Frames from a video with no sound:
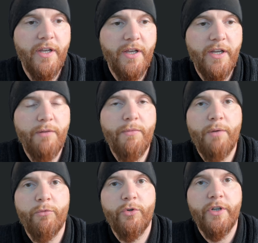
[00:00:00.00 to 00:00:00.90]

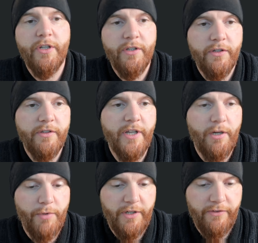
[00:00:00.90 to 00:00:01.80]
in-memory
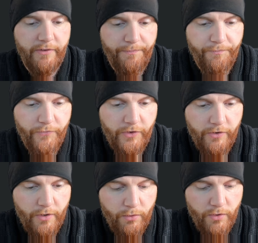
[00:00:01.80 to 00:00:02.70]
database.
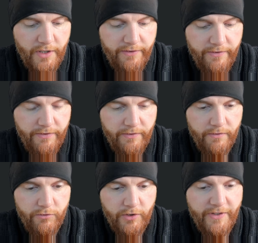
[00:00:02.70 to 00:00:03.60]
So let's
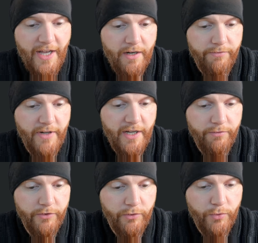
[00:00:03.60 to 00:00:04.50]
just add a flag
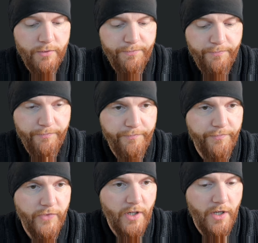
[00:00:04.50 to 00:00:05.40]
for this one.
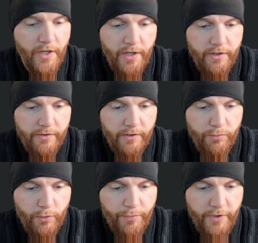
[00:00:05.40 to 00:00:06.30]

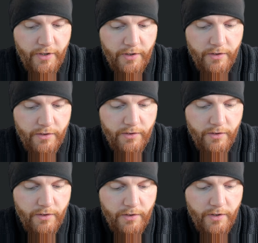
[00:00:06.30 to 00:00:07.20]
This will be
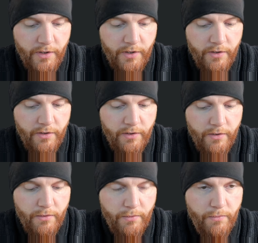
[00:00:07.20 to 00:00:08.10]
in